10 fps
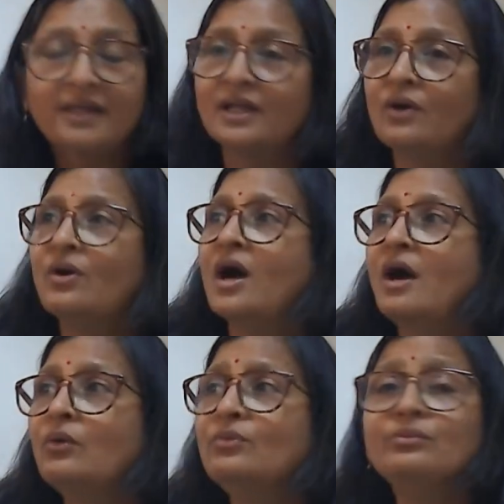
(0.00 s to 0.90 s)
Now
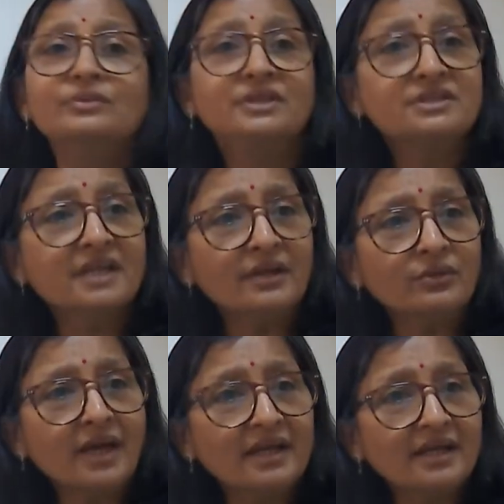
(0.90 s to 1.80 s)
how this nano
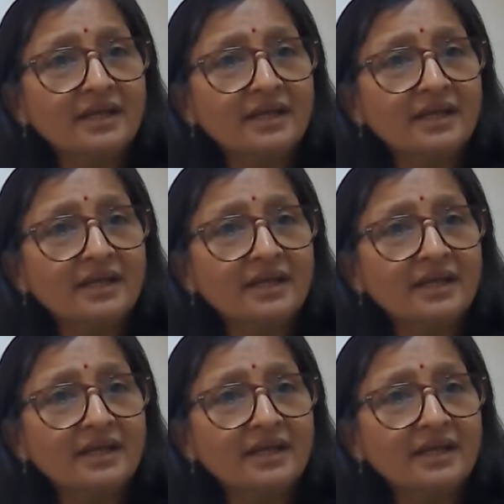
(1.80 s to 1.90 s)
carrier